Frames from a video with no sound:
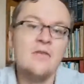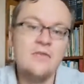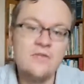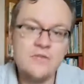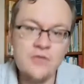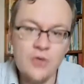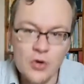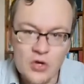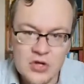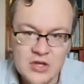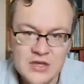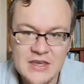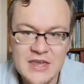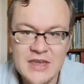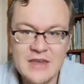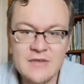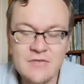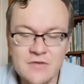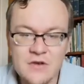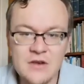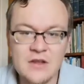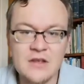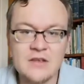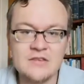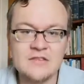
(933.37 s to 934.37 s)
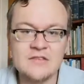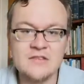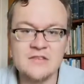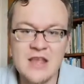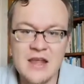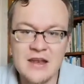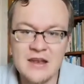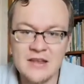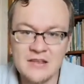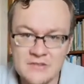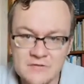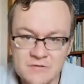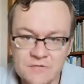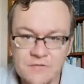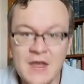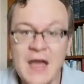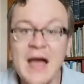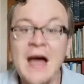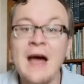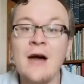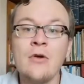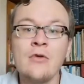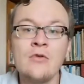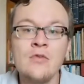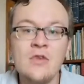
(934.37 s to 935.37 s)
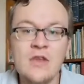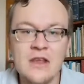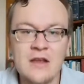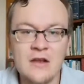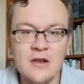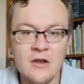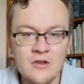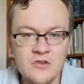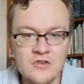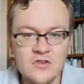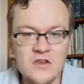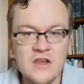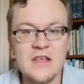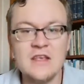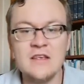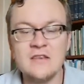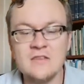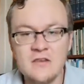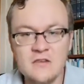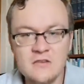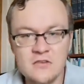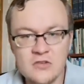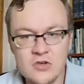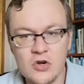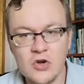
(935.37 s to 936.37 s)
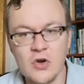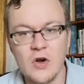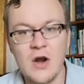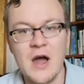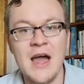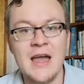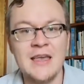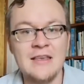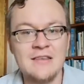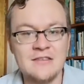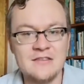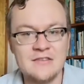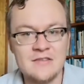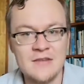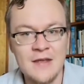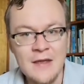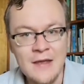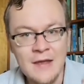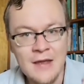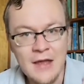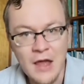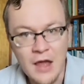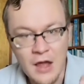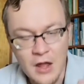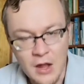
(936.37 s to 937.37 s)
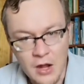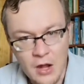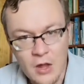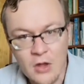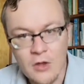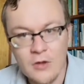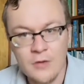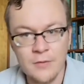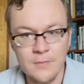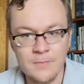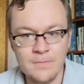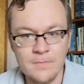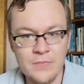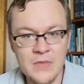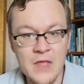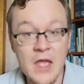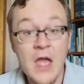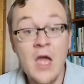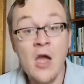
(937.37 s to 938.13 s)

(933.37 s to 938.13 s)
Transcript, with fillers: forgiveness that is found in Jesus Christ alone.